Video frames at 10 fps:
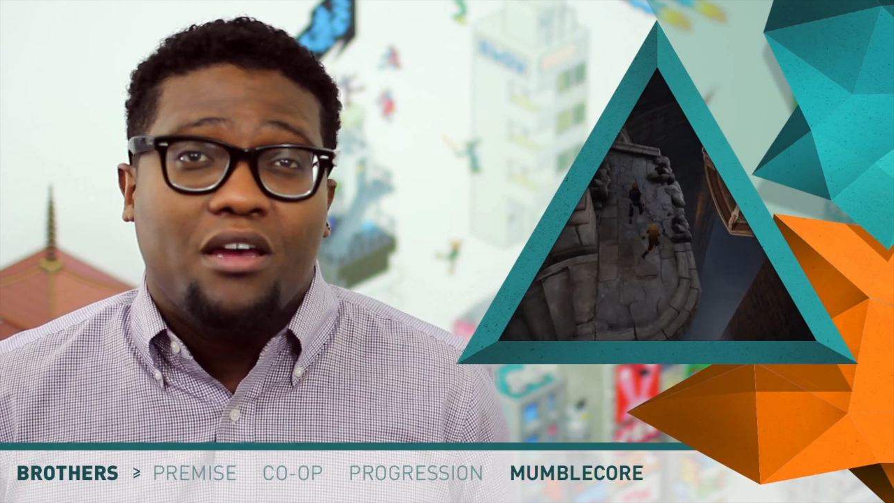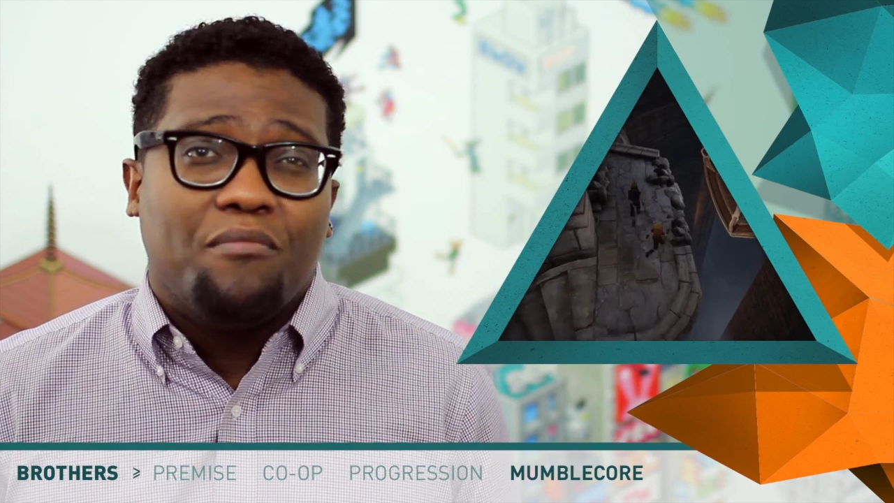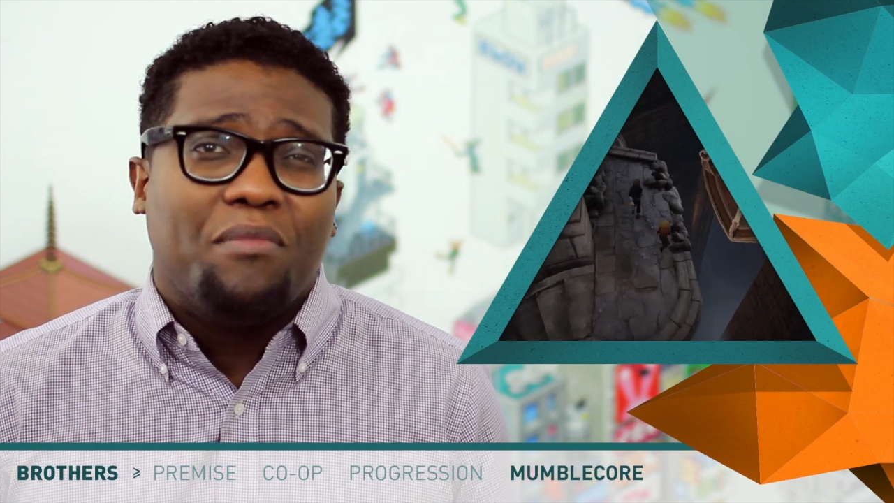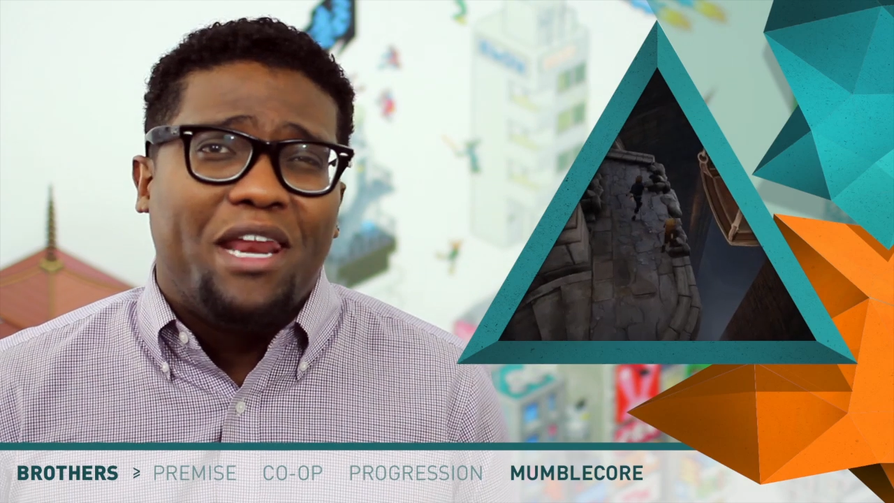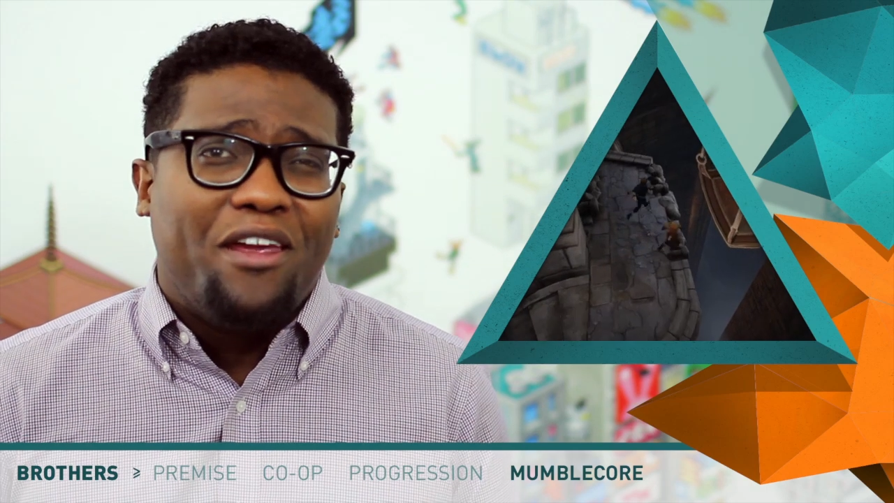
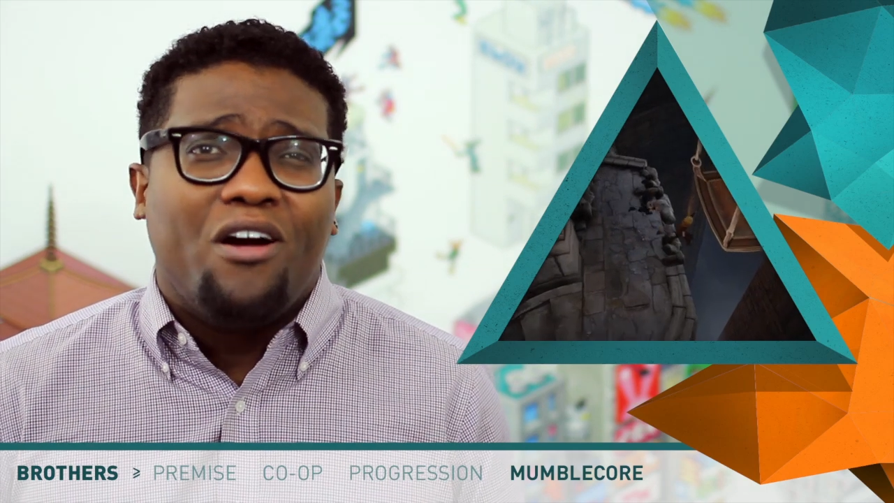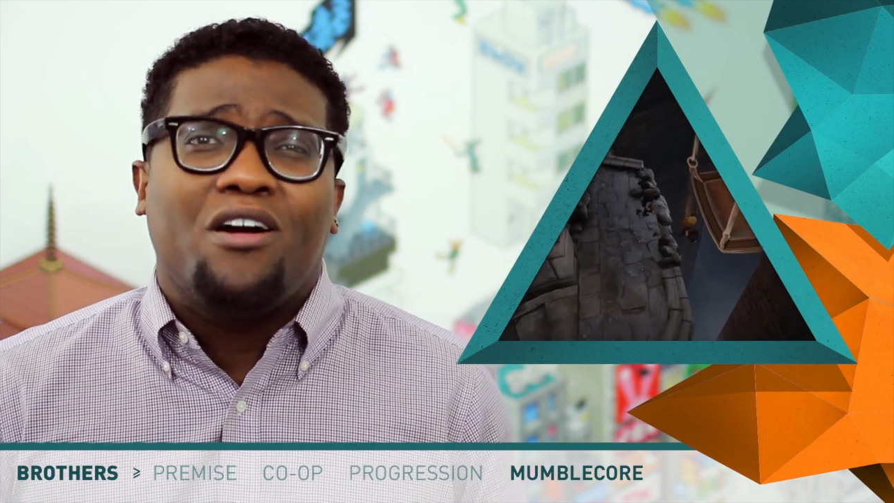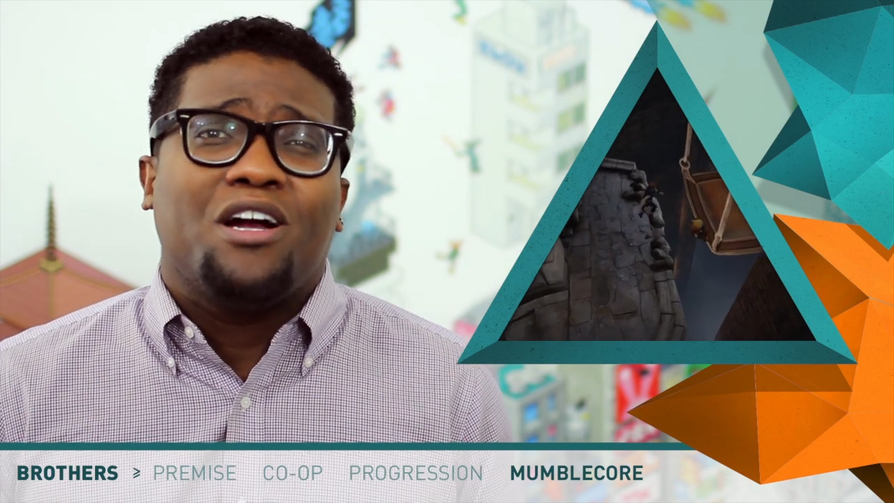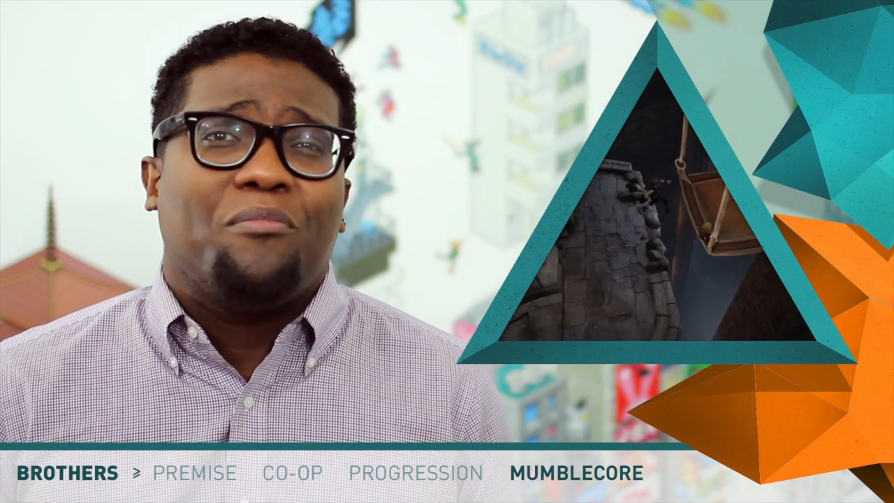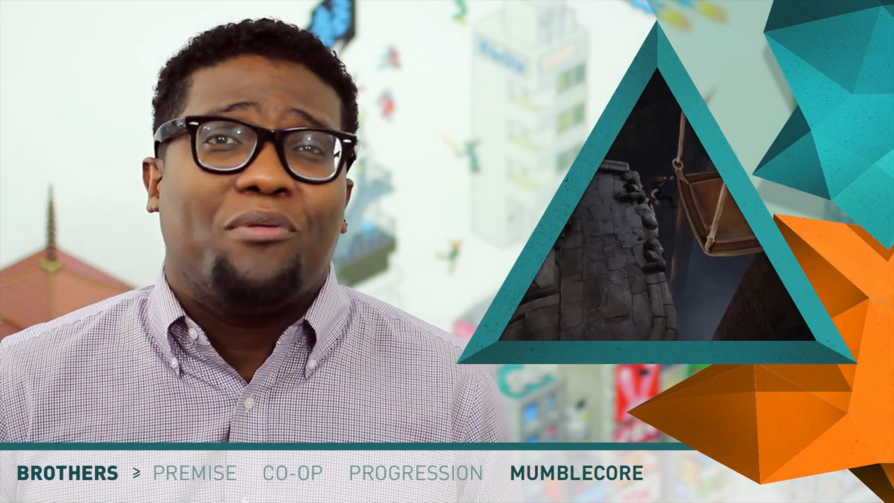many are
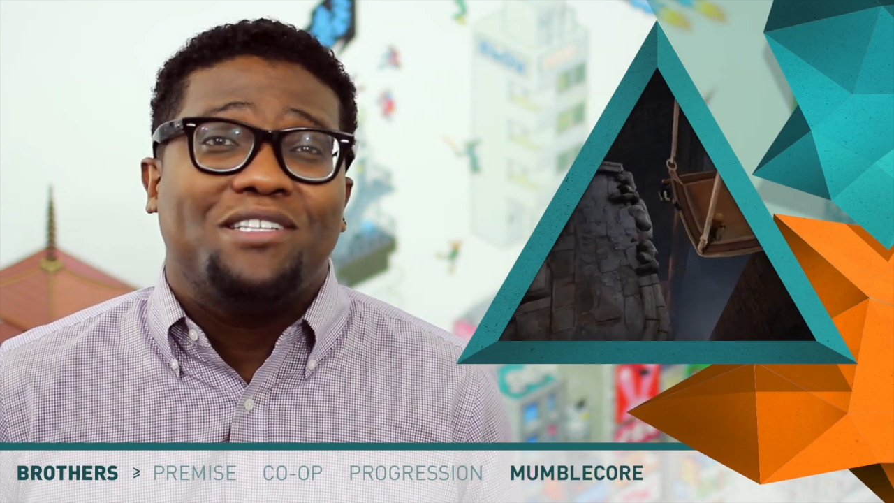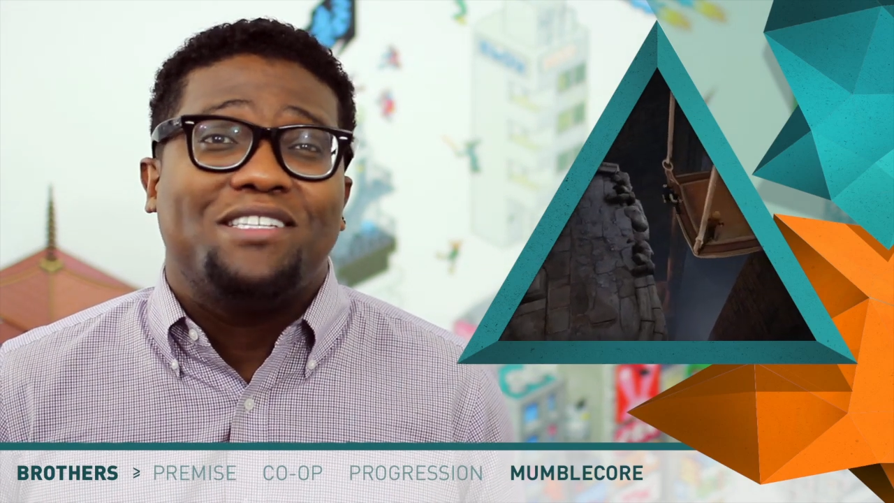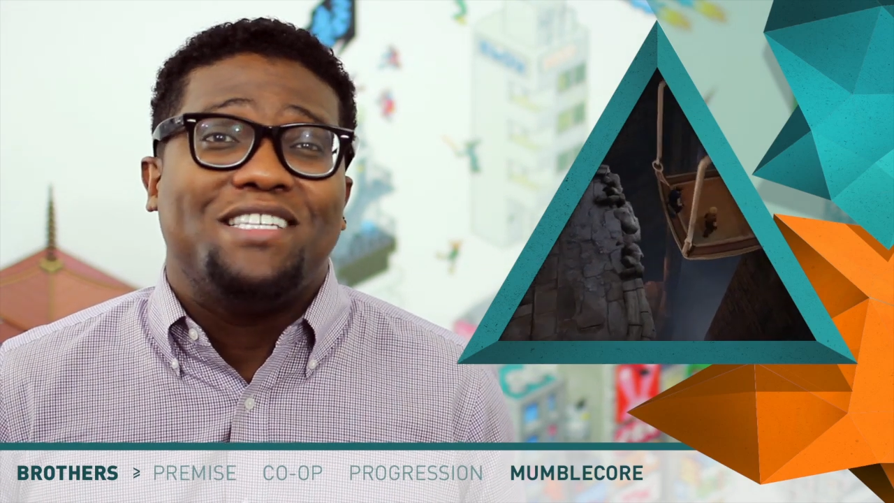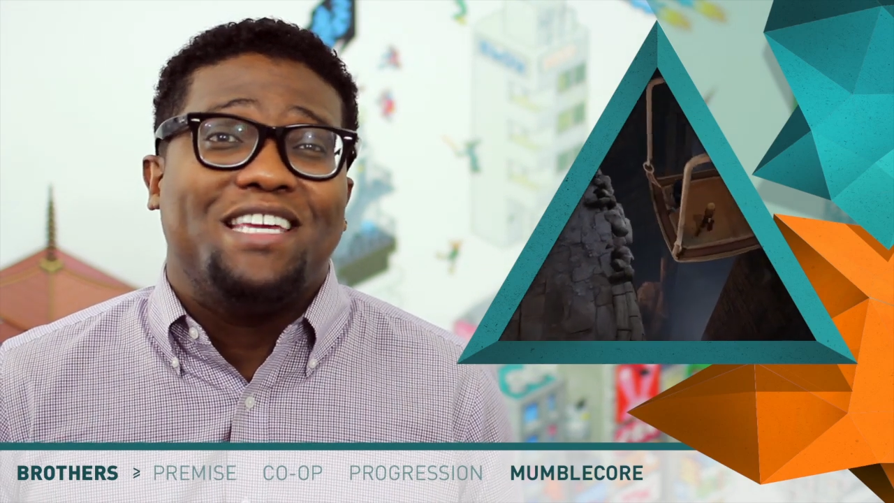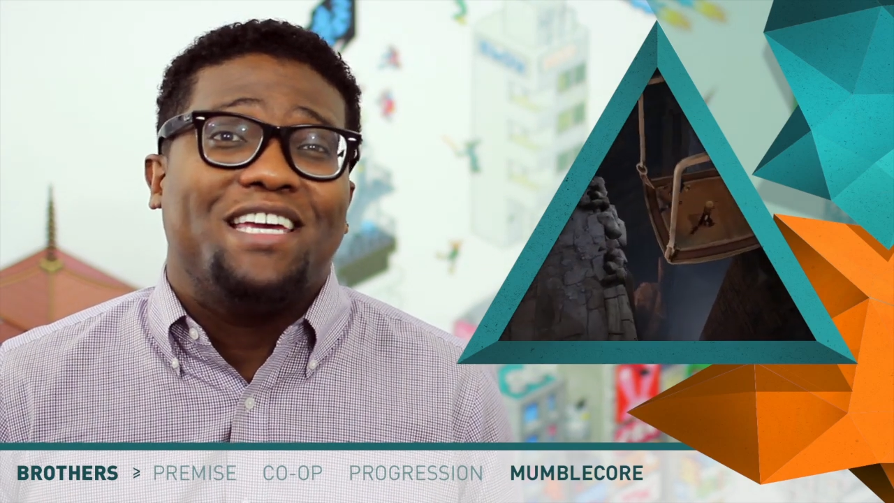hung up on
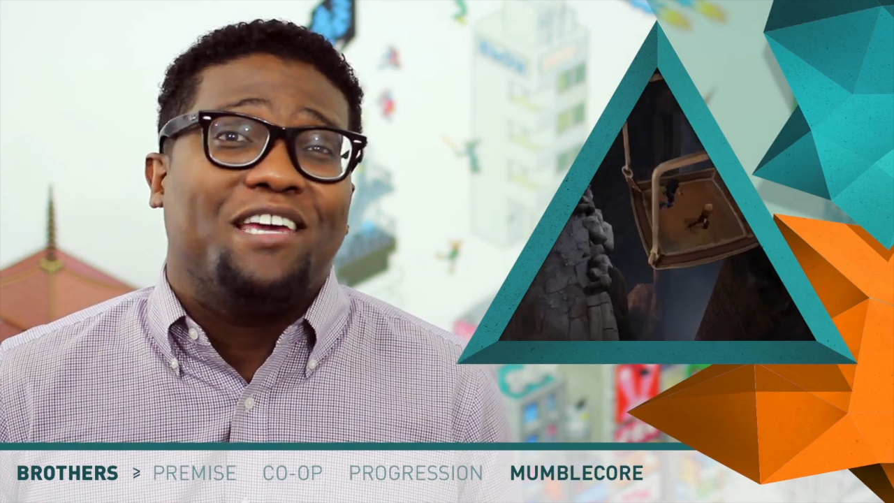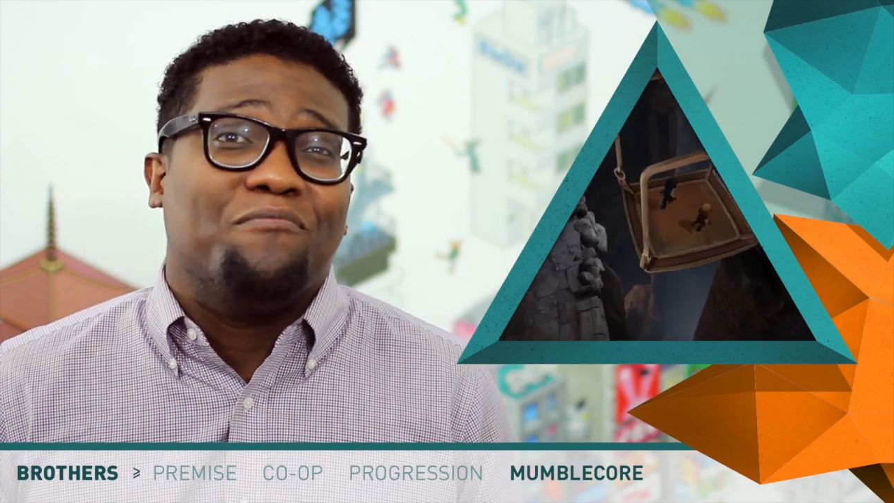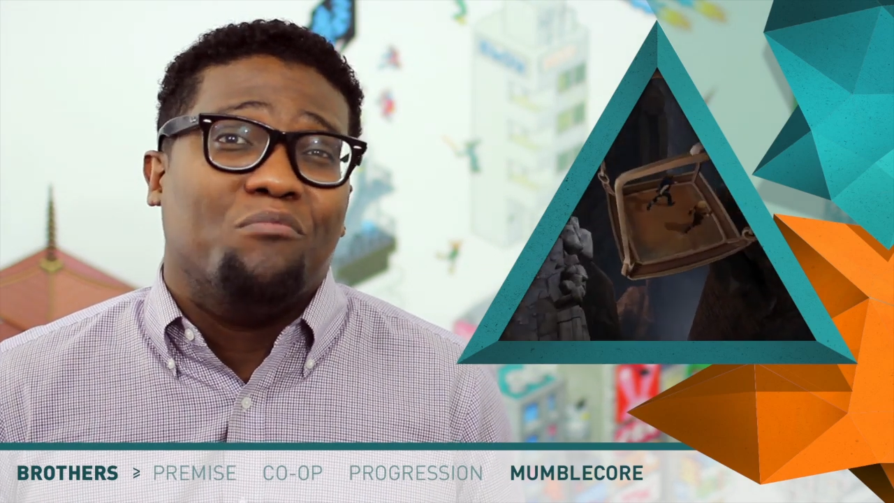seeing it